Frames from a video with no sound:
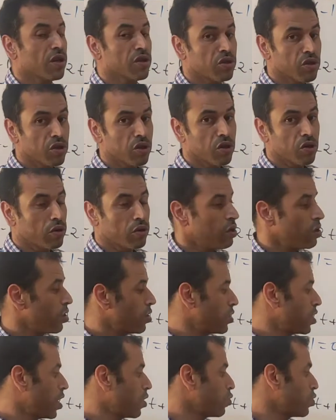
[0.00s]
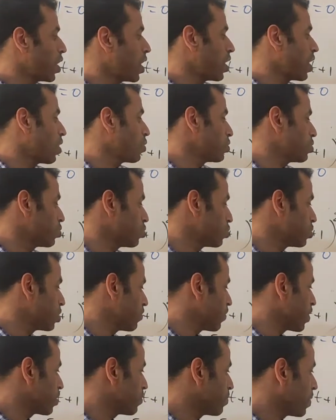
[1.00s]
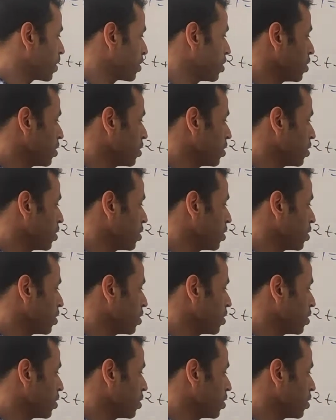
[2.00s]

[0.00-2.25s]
0, then we allow to divide by